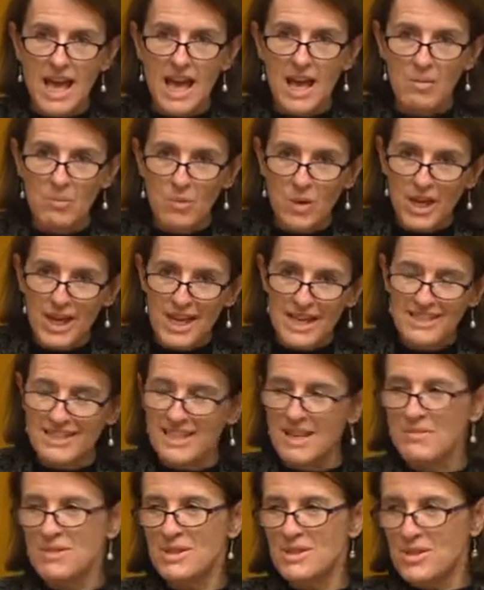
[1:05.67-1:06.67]
And we are
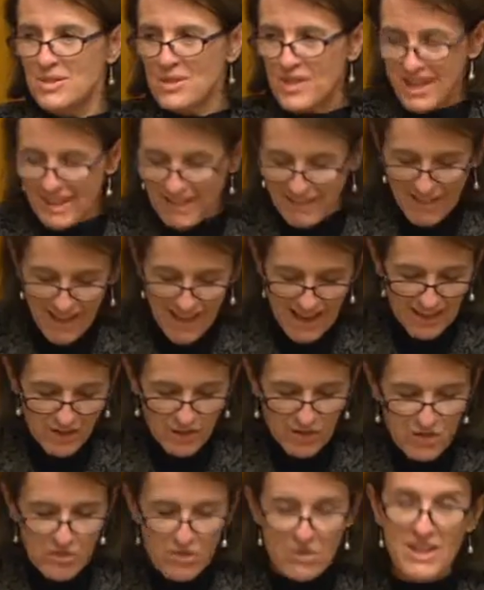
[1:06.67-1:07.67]
demonstrating that
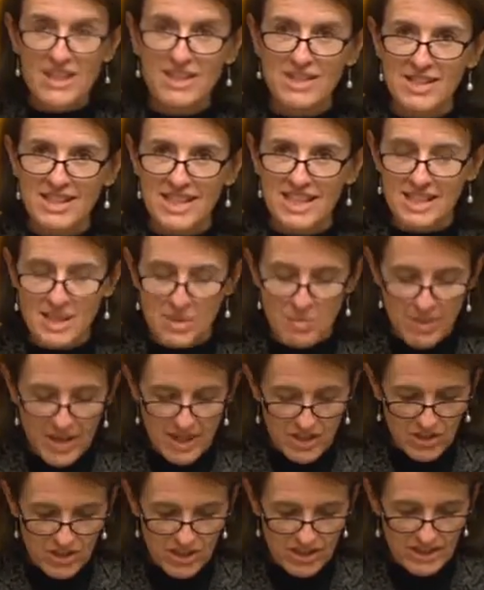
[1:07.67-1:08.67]
through this year's
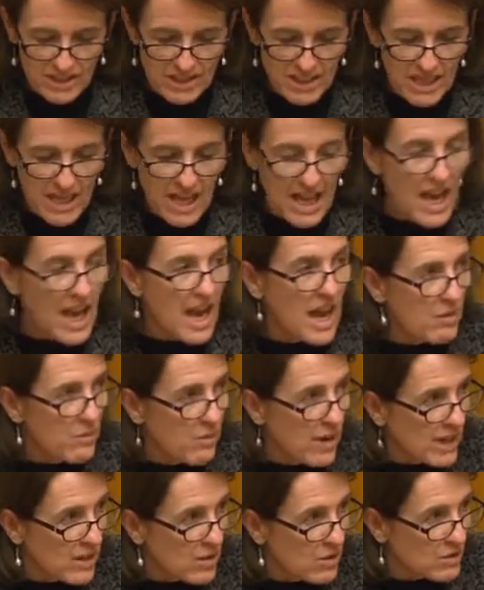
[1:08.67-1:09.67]
budget. A
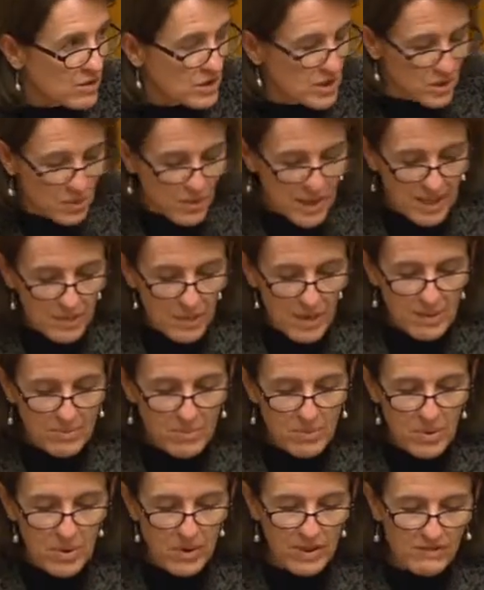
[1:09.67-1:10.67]
record
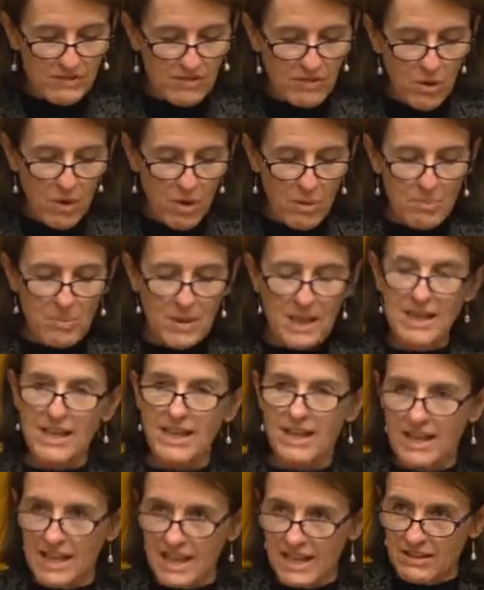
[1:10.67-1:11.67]
$21.4
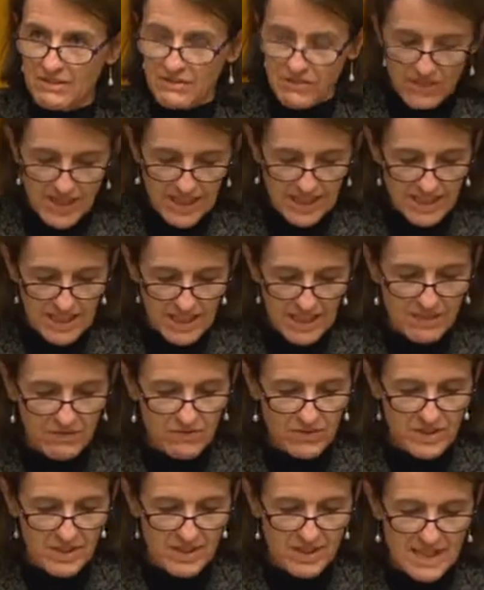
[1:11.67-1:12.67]
billion in funding
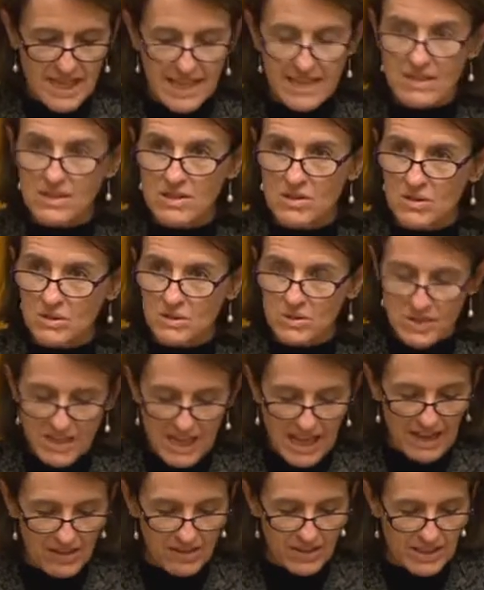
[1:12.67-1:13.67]
for state schools,
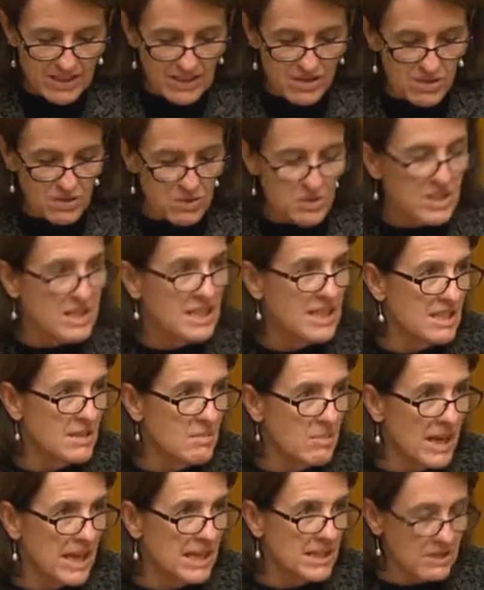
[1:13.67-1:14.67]
Catholic schools and
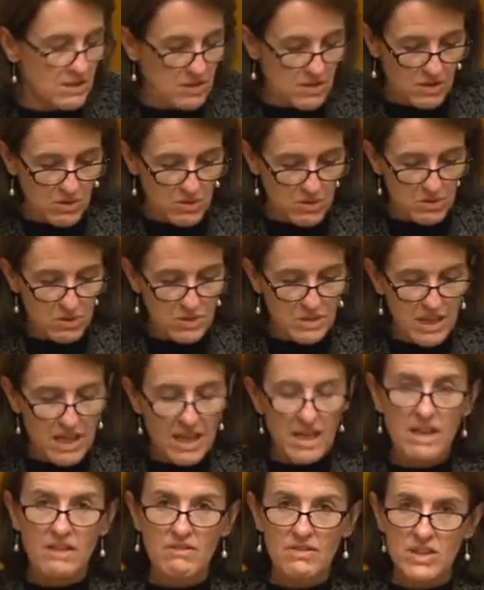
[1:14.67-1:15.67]
independent schools
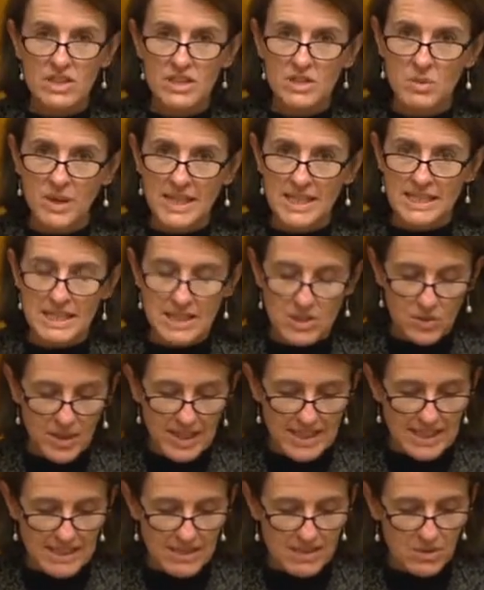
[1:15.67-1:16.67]
for the
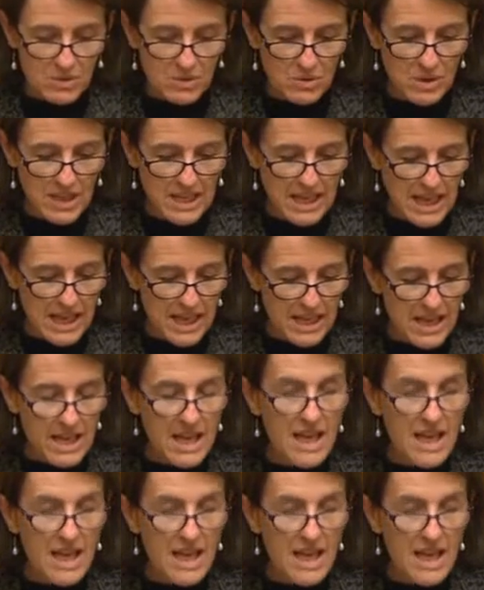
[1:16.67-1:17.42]
2020 school year.